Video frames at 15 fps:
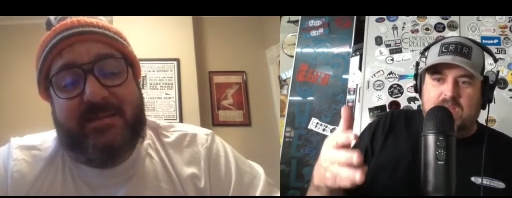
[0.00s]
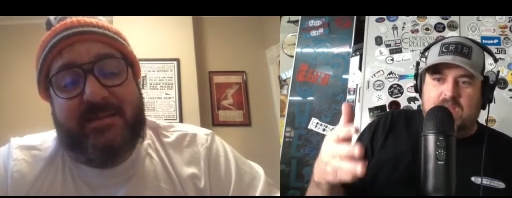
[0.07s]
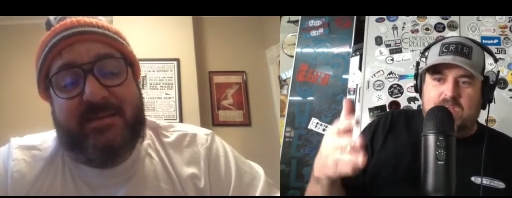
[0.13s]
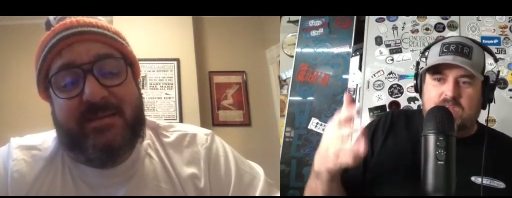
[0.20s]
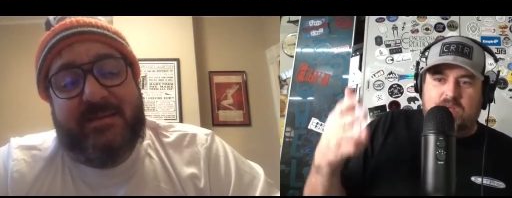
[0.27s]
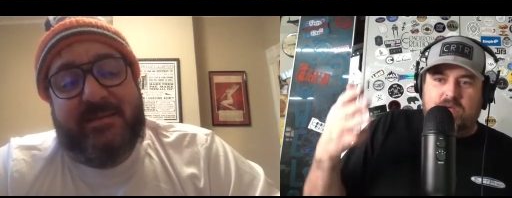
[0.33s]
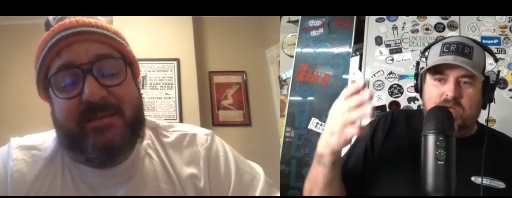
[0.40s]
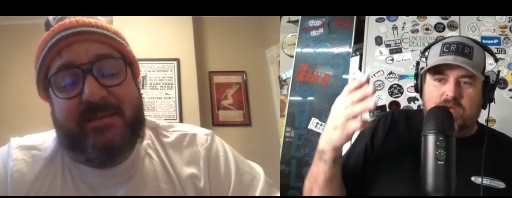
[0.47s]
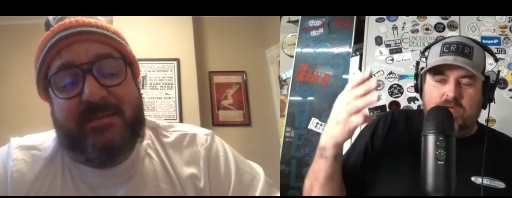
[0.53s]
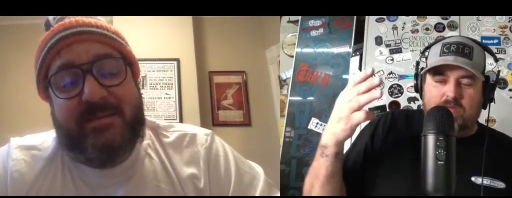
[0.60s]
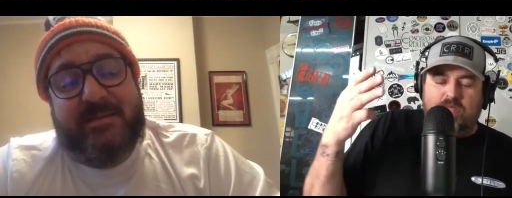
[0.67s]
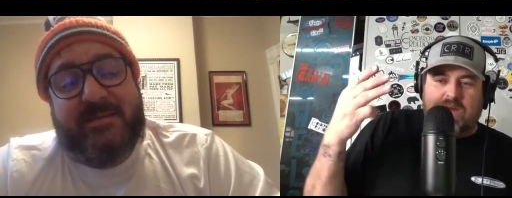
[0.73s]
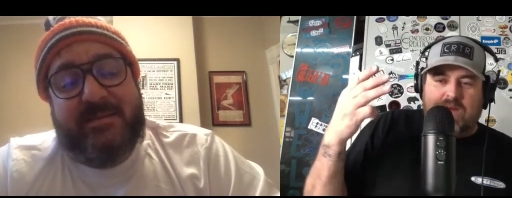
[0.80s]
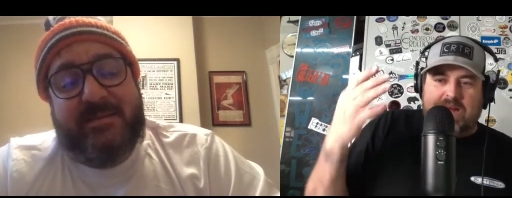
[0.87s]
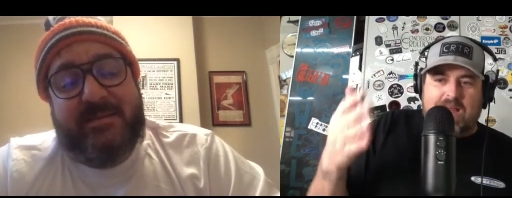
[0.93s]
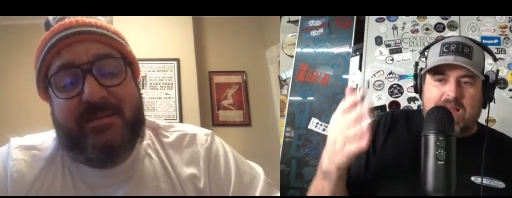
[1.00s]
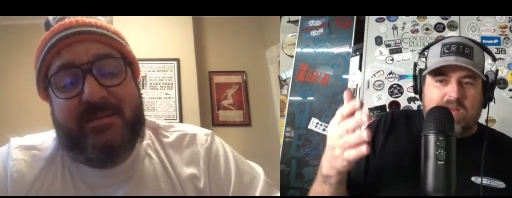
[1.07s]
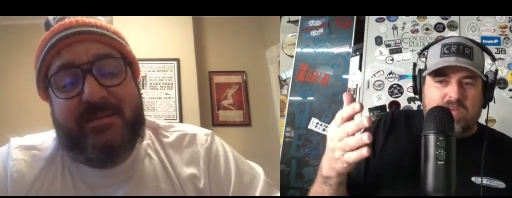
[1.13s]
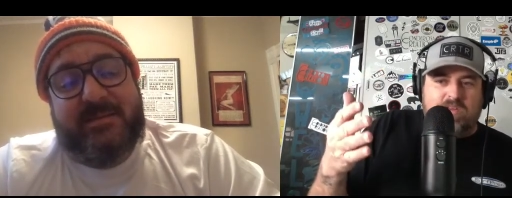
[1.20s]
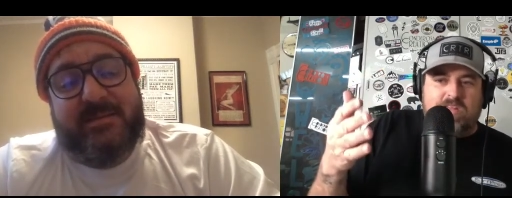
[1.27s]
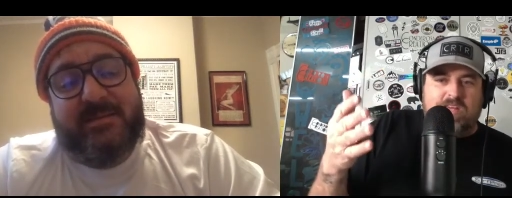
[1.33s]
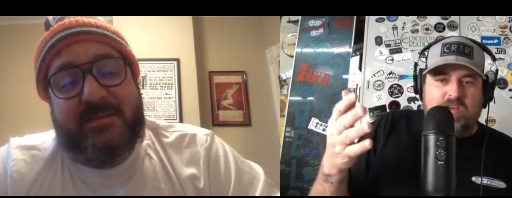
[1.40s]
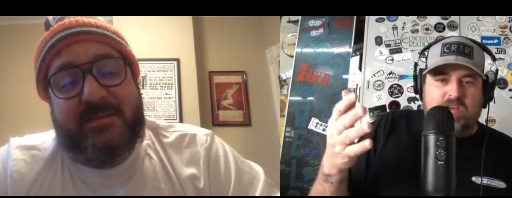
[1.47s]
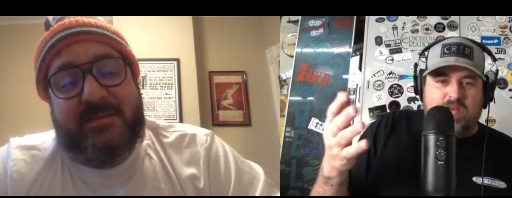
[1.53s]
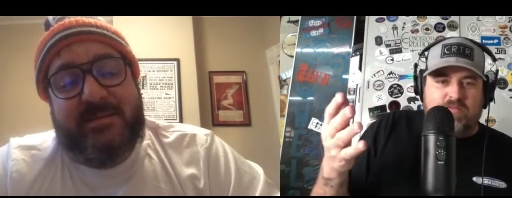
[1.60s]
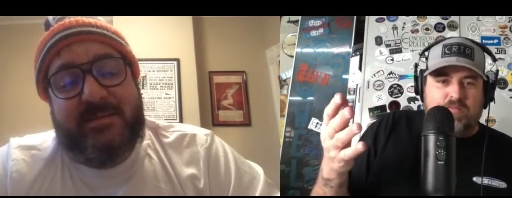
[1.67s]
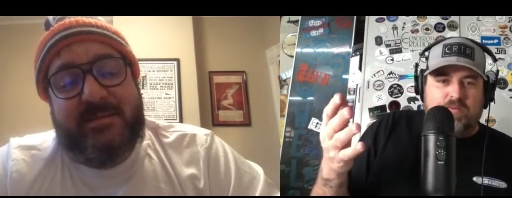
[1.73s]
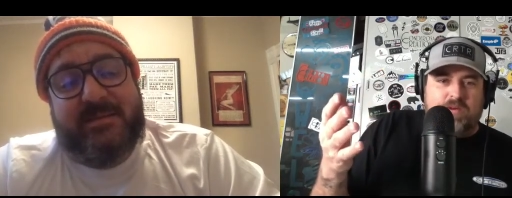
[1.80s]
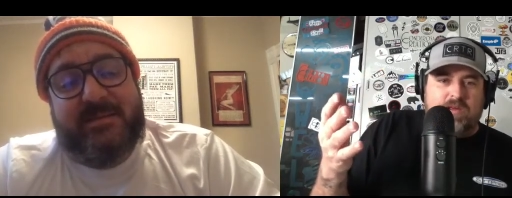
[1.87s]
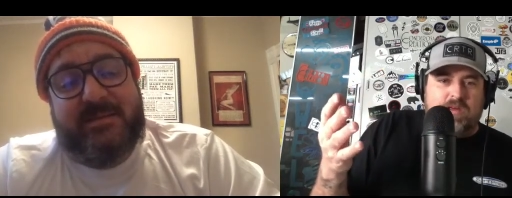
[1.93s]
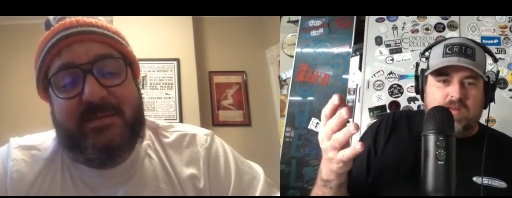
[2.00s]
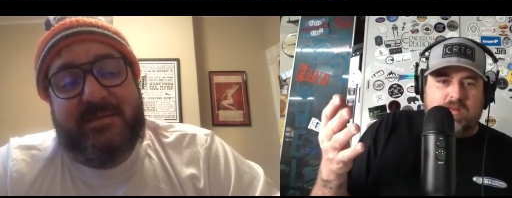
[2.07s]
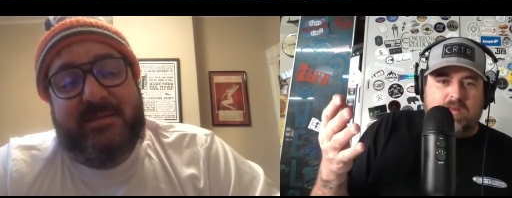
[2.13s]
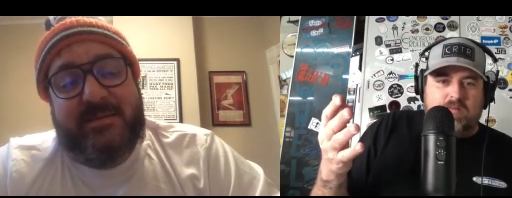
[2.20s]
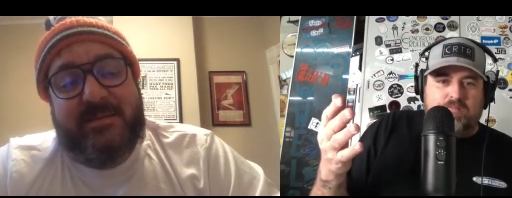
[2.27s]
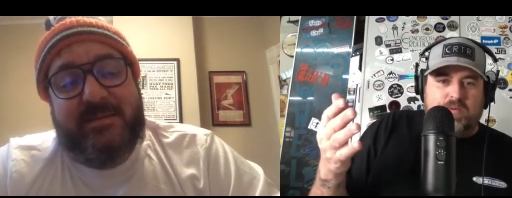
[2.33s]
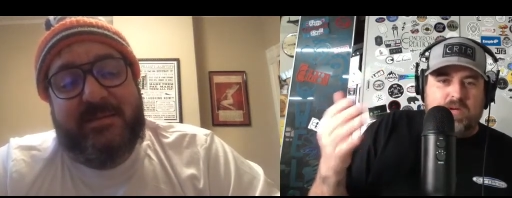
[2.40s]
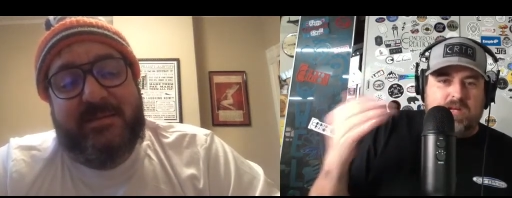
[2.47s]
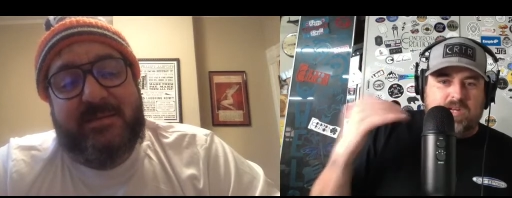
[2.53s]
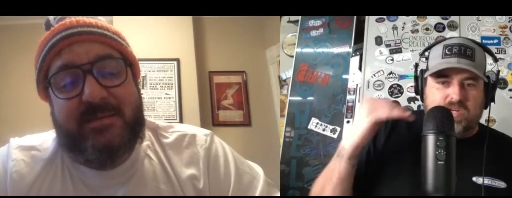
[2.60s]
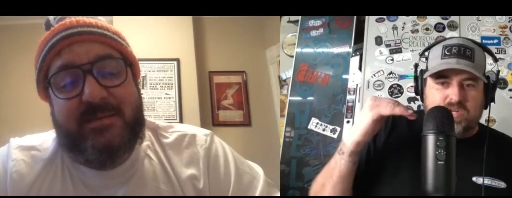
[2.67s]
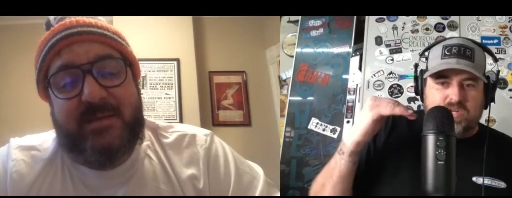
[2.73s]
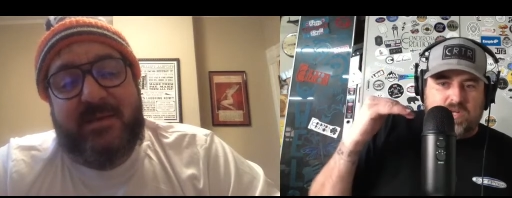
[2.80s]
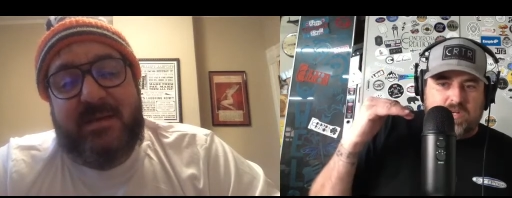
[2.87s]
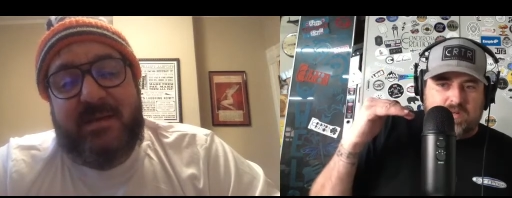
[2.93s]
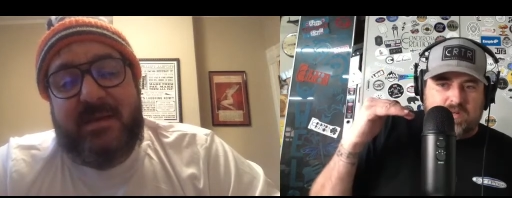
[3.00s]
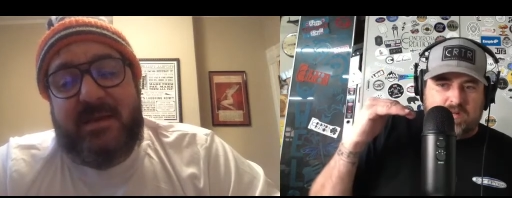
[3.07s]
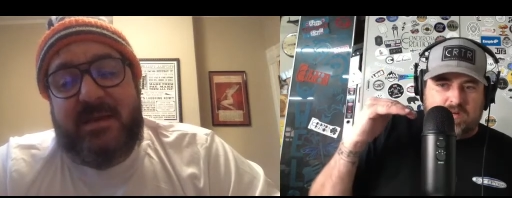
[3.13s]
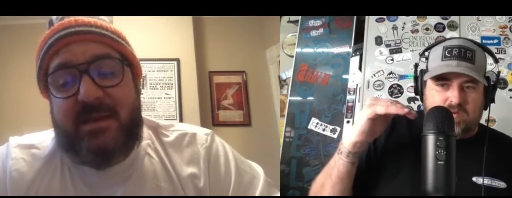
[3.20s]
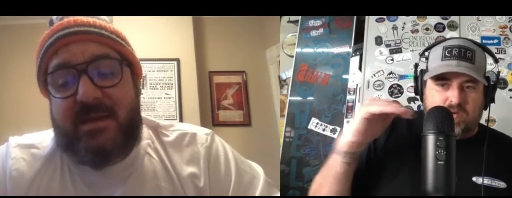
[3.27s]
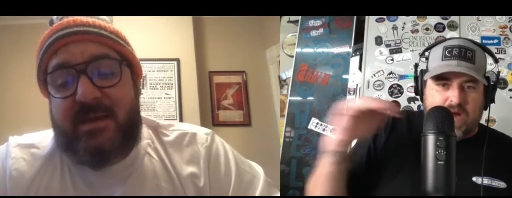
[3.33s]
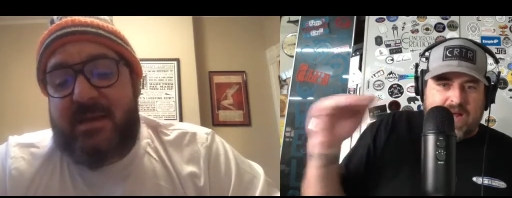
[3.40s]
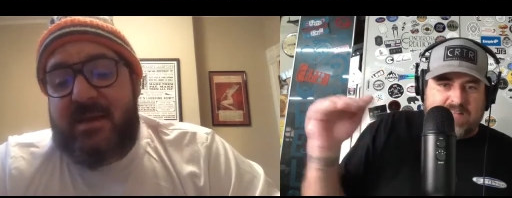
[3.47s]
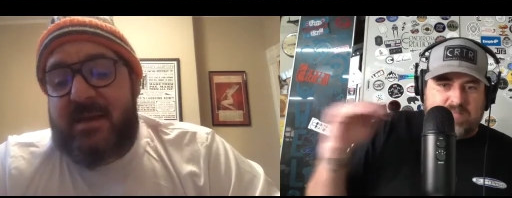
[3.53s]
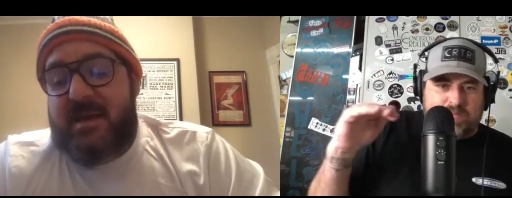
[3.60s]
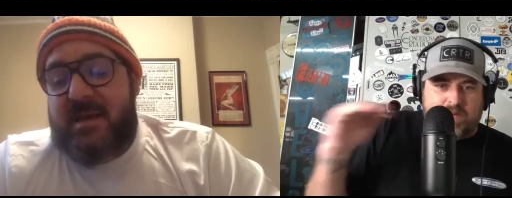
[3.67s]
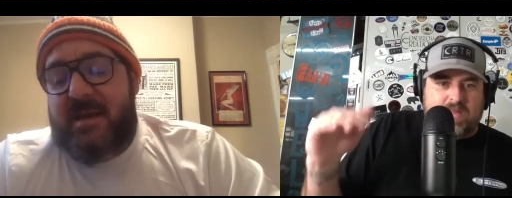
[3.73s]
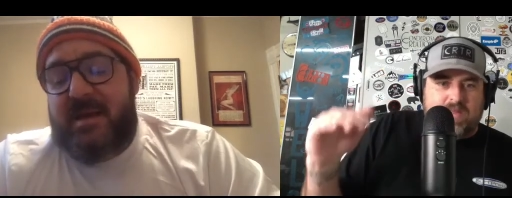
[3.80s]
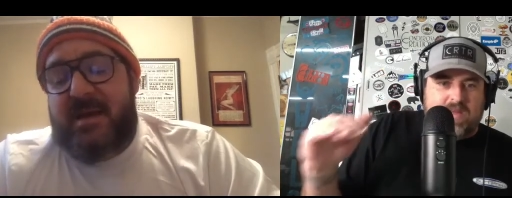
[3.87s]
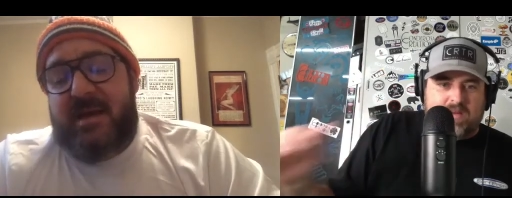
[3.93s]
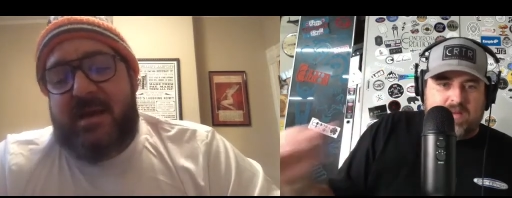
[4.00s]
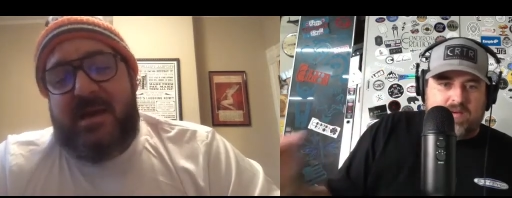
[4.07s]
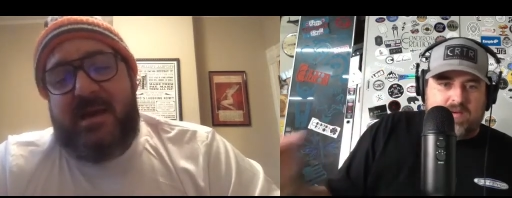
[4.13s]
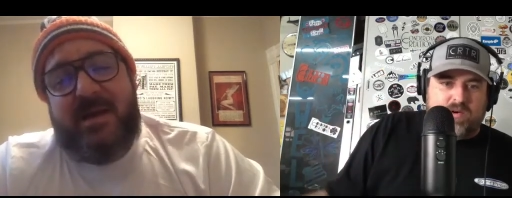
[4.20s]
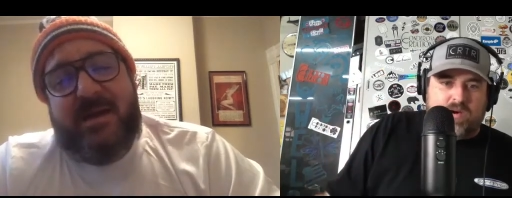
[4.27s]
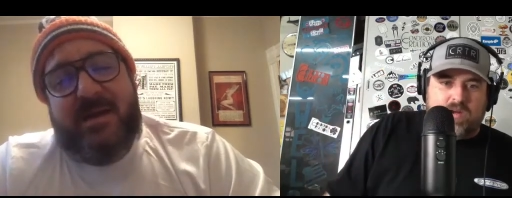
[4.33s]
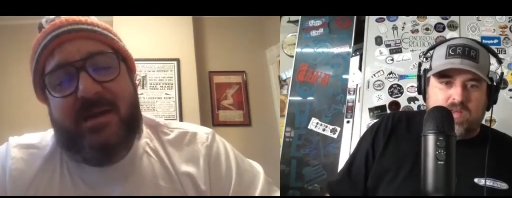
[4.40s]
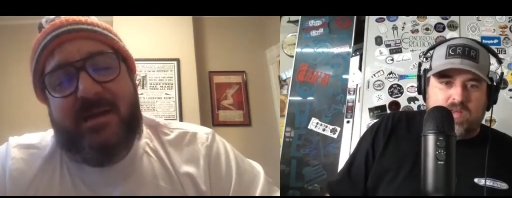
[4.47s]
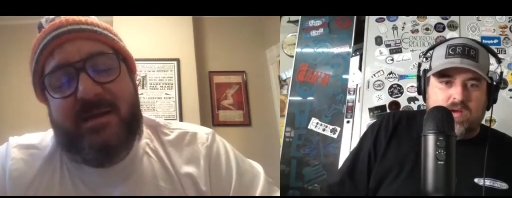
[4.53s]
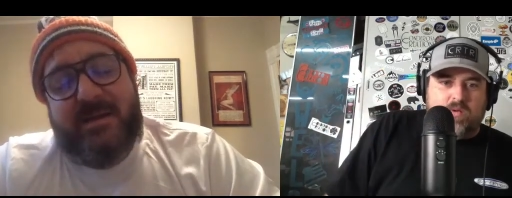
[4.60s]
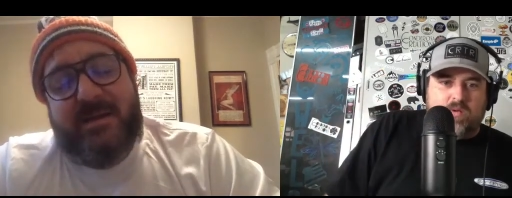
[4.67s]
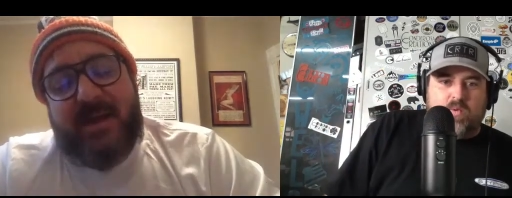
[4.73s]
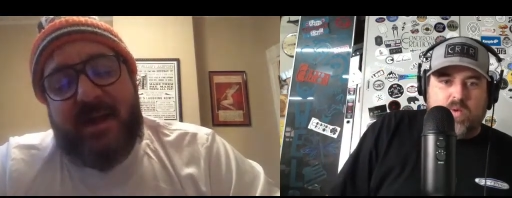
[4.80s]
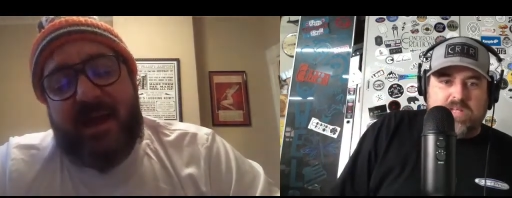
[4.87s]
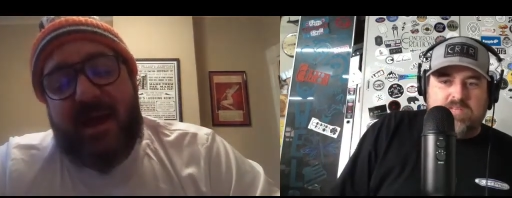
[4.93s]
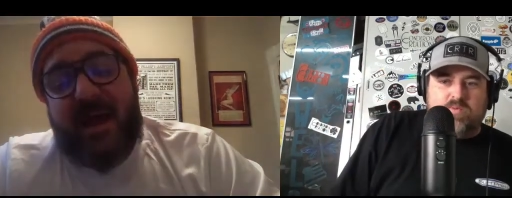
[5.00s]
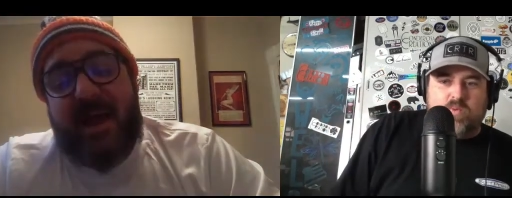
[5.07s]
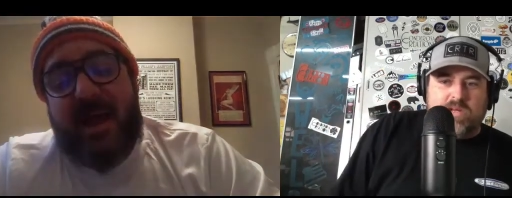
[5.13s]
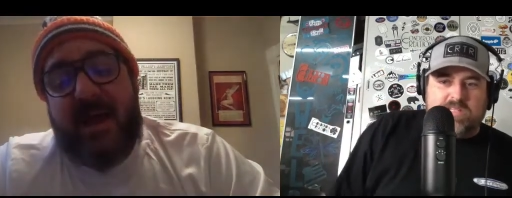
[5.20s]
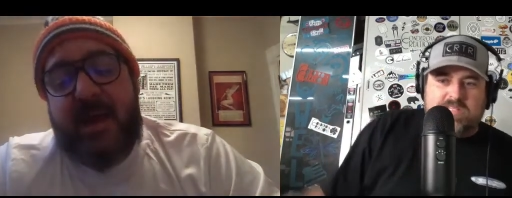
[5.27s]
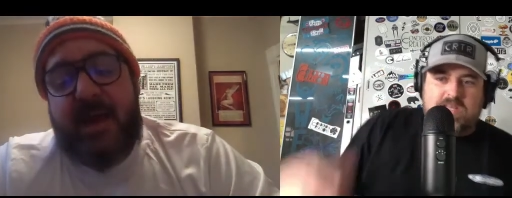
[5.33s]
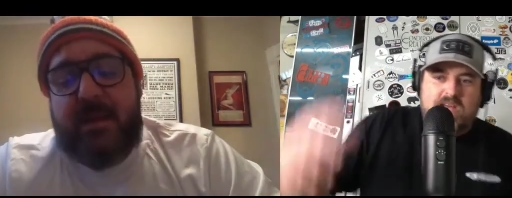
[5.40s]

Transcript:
Speaker 1: You you right now you think you have a pretty pretty good grasp on that or or what's what's I,